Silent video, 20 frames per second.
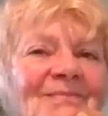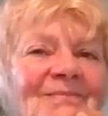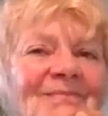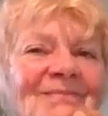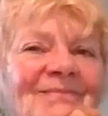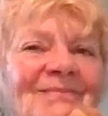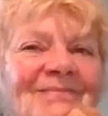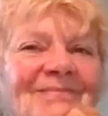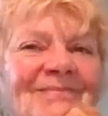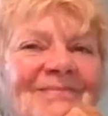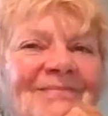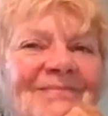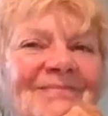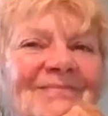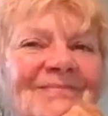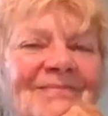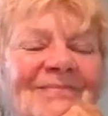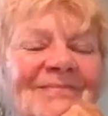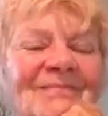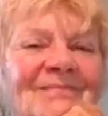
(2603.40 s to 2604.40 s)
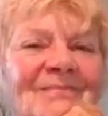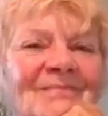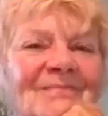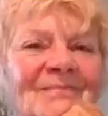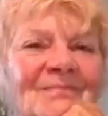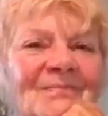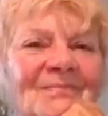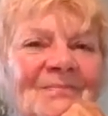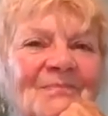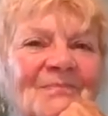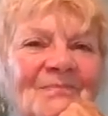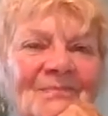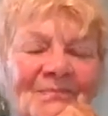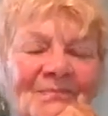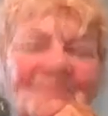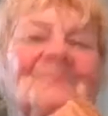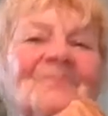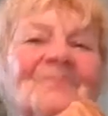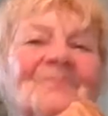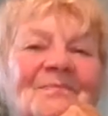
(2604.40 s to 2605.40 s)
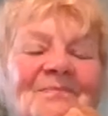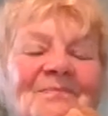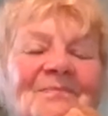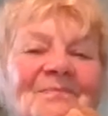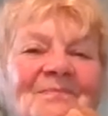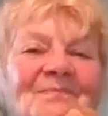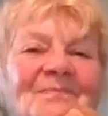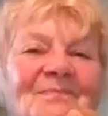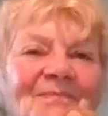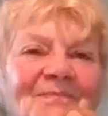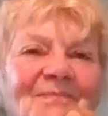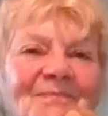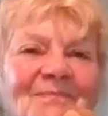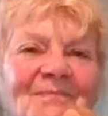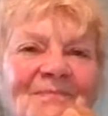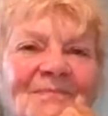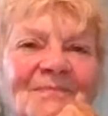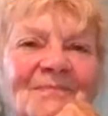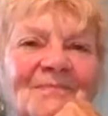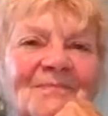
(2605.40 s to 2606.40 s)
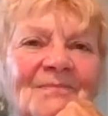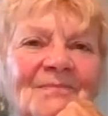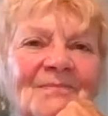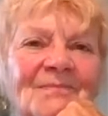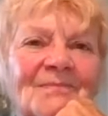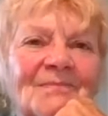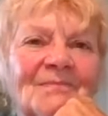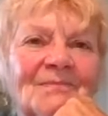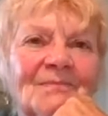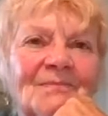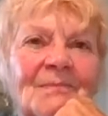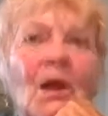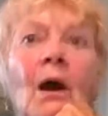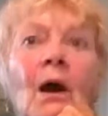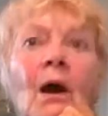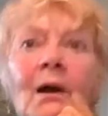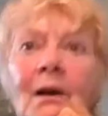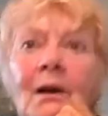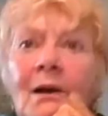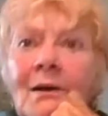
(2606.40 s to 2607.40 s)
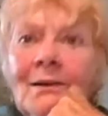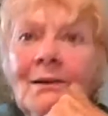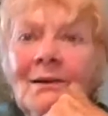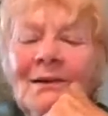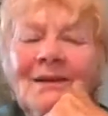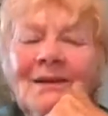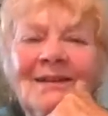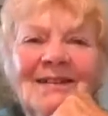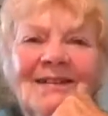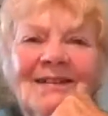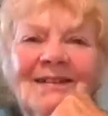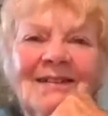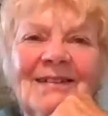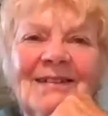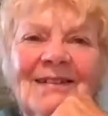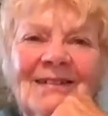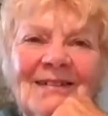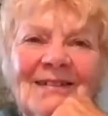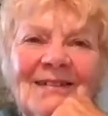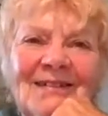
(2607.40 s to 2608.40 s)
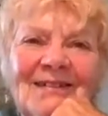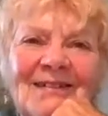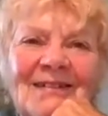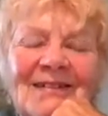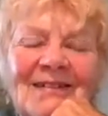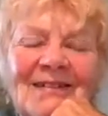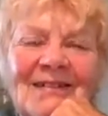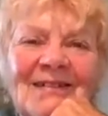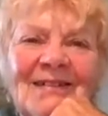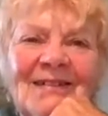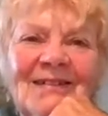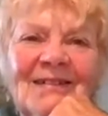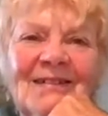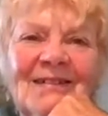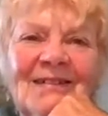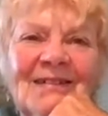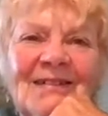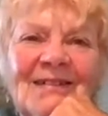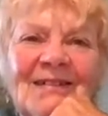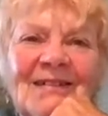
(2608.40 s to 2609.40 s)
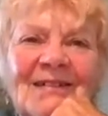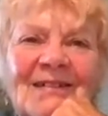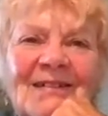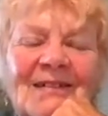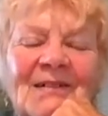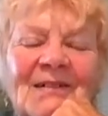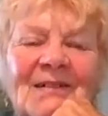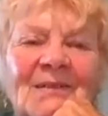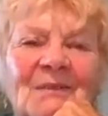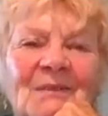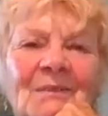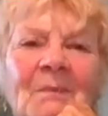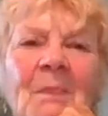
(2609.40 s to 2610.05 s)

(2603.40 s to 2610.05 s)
[no speech]